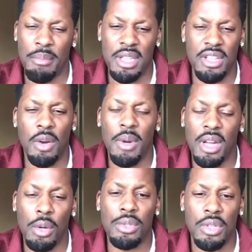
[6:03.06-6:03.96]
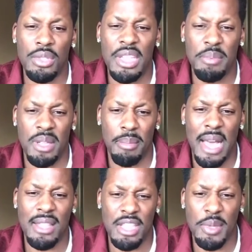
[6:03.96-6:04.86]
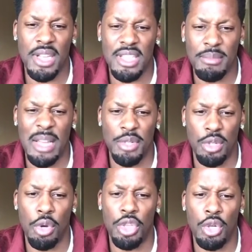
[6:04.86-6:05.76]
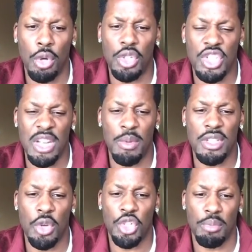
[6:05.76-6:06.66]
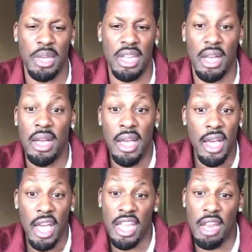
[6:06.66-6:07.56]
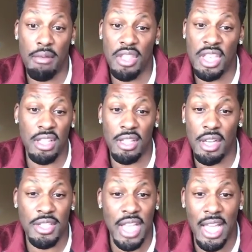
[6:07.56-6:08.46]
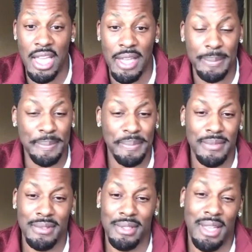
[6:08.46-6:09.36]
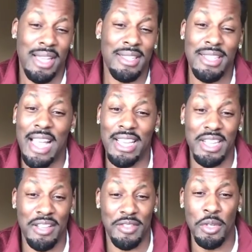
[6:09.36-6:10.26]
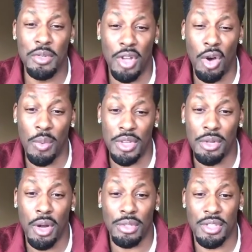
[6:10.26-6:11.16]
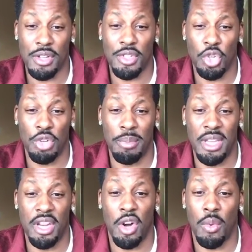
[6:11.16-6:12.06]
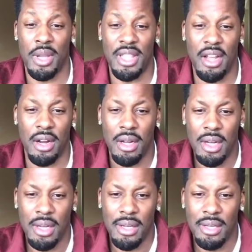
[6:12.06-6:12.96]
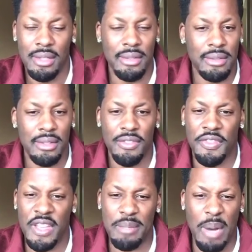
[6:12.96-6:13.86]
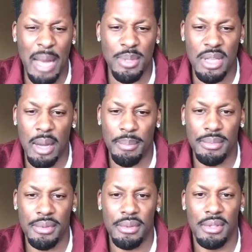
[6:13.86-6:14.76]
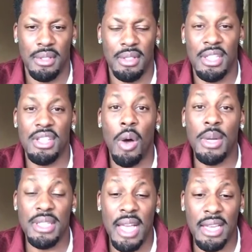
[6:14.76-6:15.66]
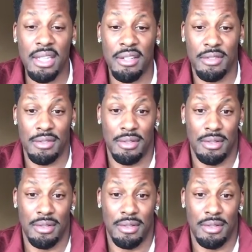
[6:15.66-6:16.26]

I mean, you don't want to go so deep in the bad things, because sometimes you go to someone's social media and everything that they're saying is negative. You know, when you go to their social media or when their feed pops up, it's always negative.